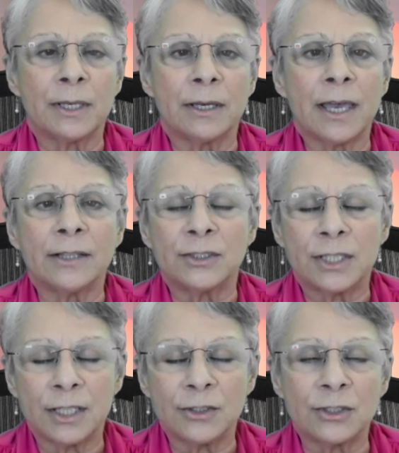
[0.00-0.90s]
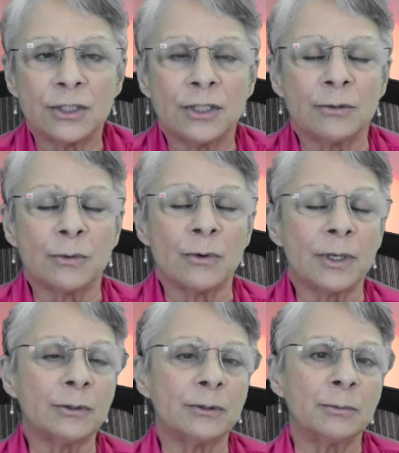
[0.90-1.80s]
be a head teacher, or
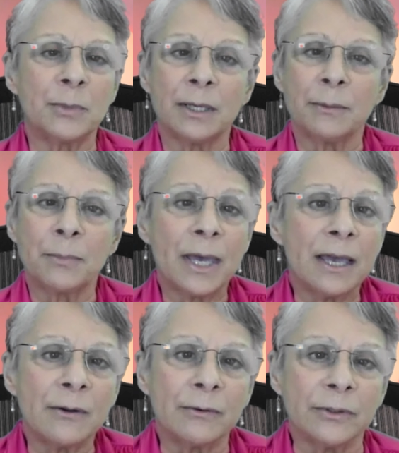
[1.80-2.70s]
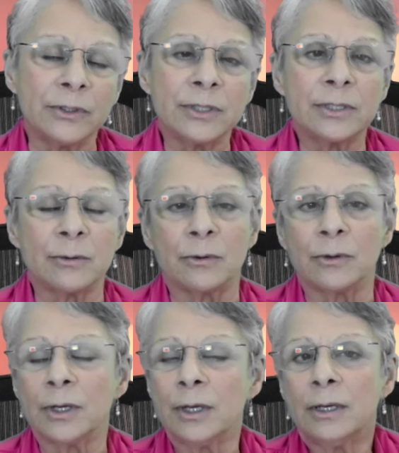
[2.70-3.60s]
it could be a parent, or